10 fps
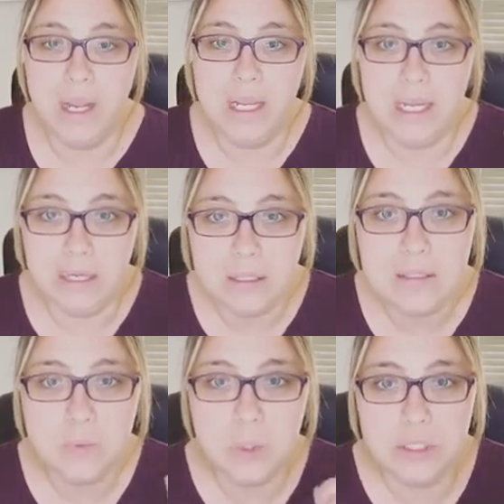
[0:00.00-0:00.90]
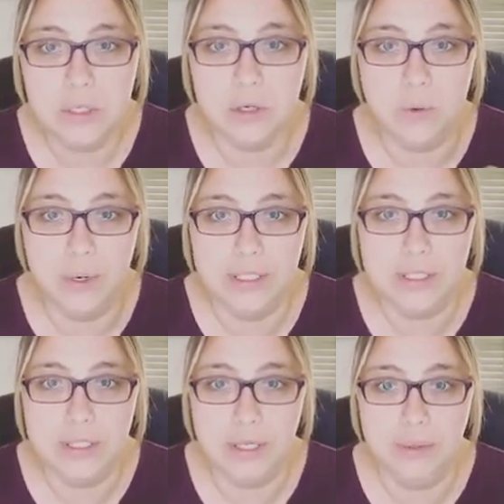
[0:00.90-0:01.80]
here's what you're going
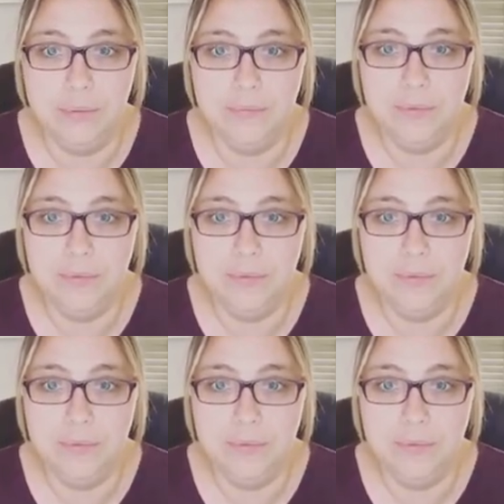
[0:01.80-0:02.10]
to do.